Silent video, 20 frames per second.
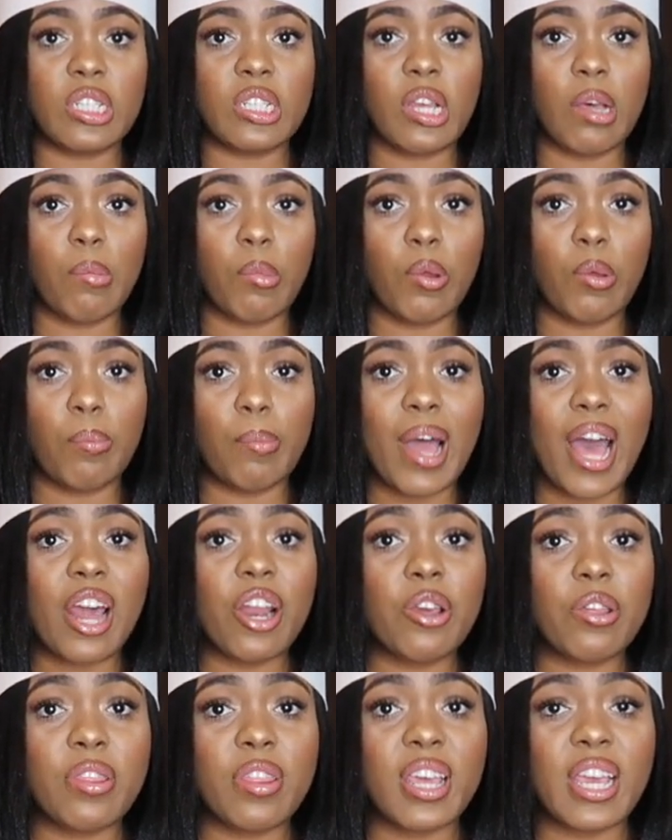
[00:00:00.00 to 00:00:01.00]
double
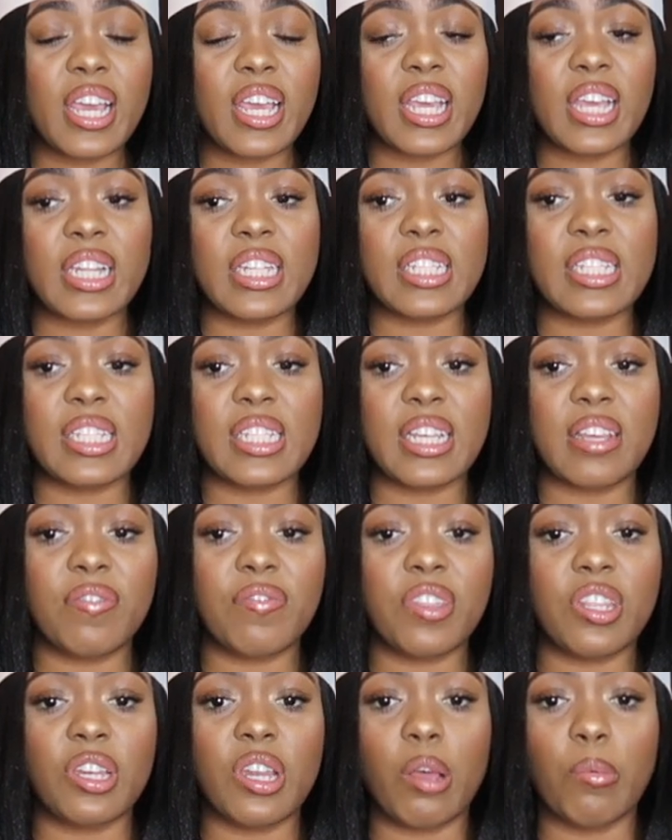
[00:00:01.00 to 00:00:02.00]
batter thing and see
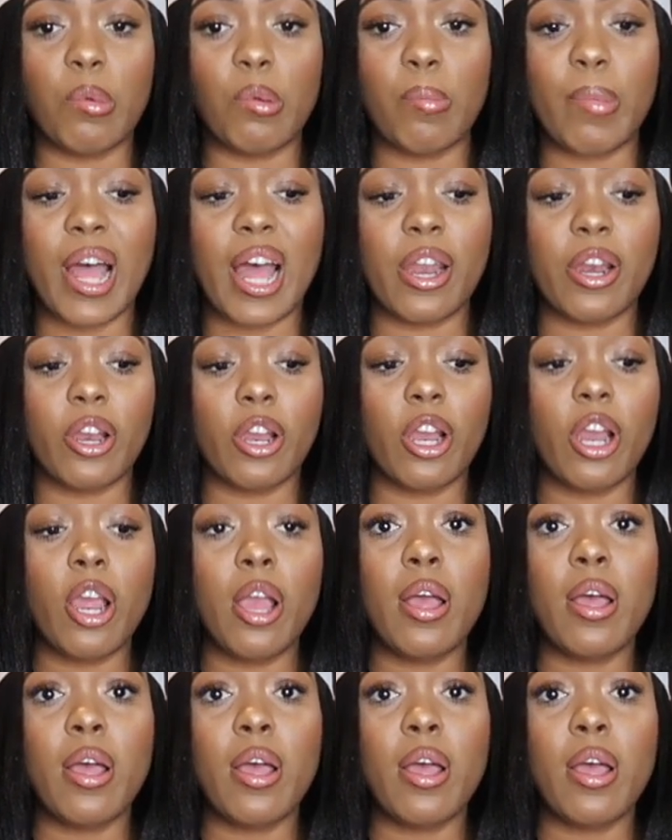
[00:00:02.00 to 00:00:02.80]
if the double batter